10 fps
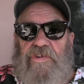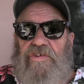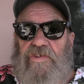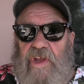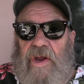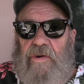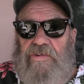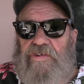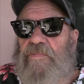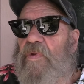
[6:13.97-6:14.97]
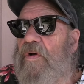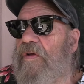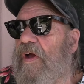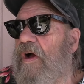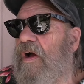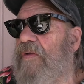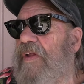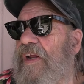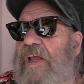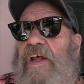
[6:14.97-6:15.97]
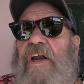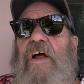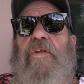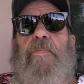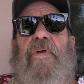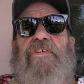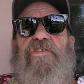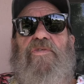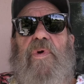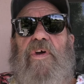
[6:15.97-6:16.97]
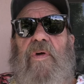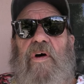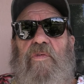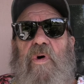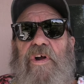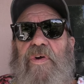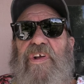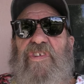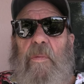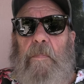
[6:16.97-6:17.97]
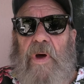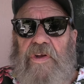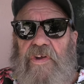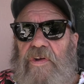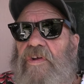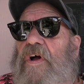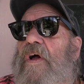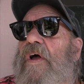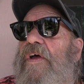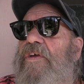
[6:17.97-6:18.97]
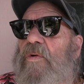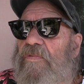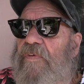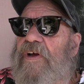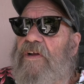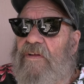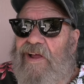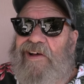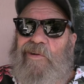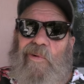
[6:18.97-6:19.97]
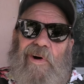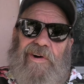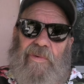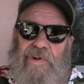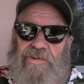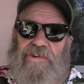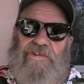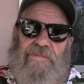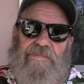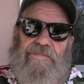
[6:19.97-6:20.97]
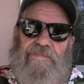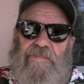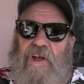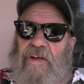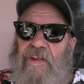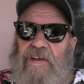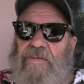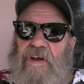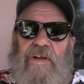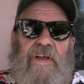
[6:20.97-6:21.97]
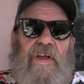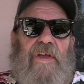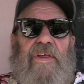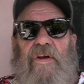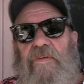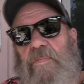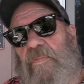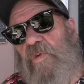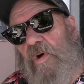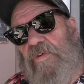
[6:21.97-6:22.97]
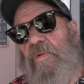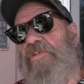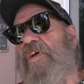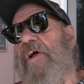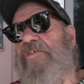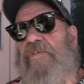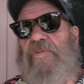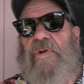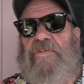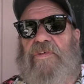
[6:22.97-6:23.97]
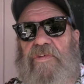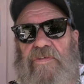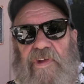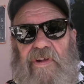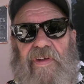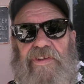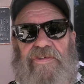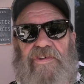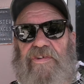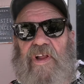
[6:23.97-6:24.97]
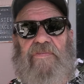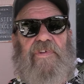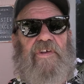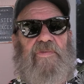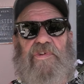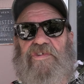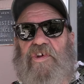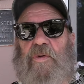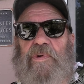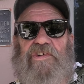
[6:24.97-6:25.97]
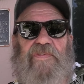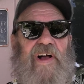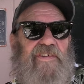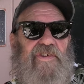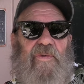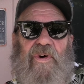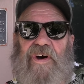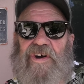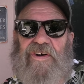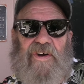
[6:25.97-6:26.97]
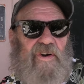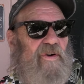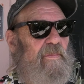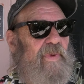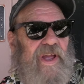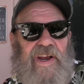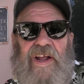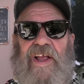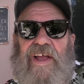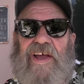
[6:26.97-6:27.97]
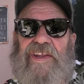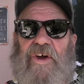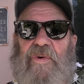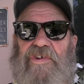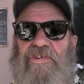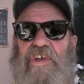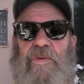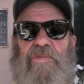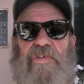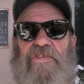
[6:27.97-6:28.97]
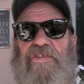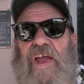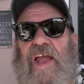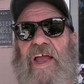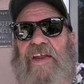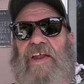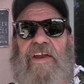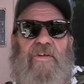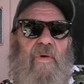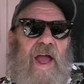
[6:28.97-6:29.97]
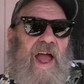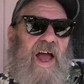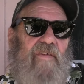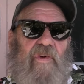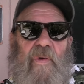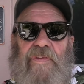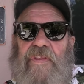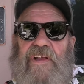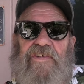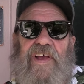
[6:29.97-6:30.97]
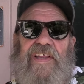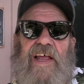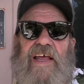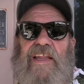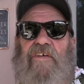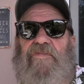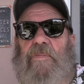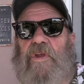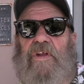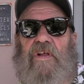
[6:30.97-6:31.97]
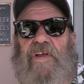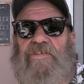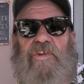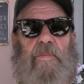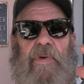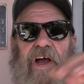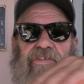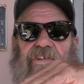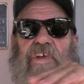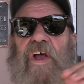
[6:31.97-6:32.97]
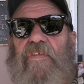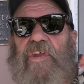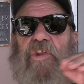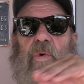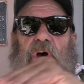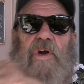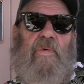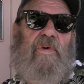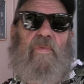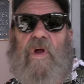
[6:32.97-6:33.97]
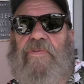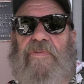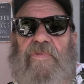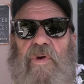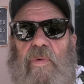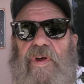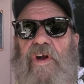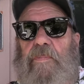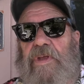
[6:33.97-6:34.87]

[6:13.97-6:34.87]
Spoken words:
is scarce, and then again in other places where groundwater is abundant, you'll find a lot of water witches. Yeah, like, northern Wisconsin, for instance, the glaciers left us with so much fossil water. Oh, man. And there were seams of sand and gravel and things like that left from the glacial deposits that the water would run through, and it'd